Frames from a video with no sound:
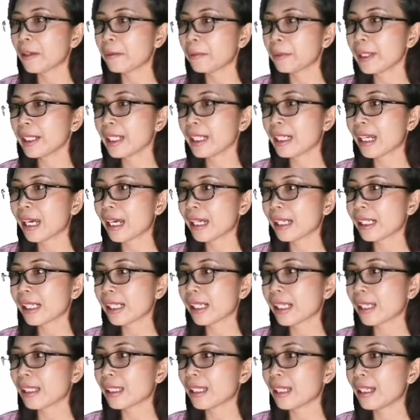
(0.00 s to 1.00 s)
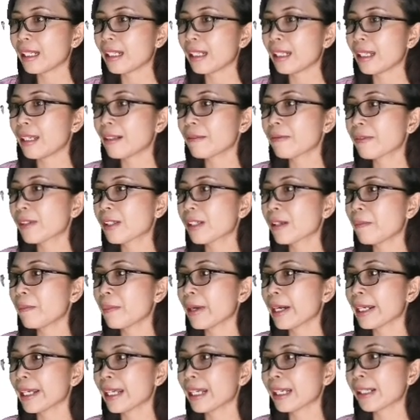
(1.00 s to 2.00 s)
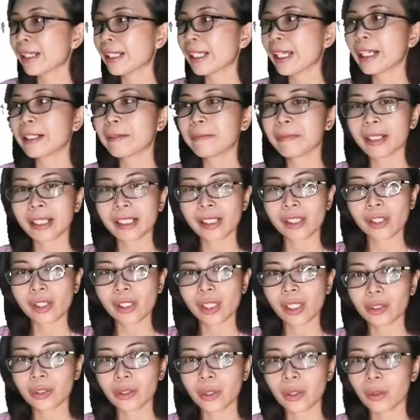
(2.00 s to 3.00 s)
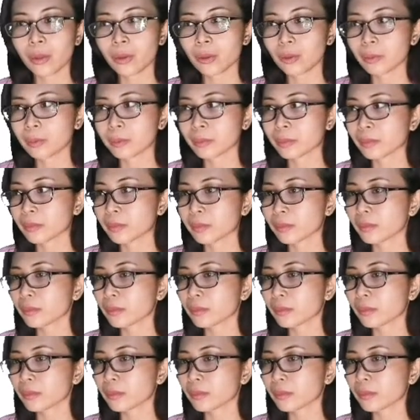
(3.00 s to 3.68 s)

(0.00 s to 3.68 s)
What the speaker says: I realized that I left my assignments at home.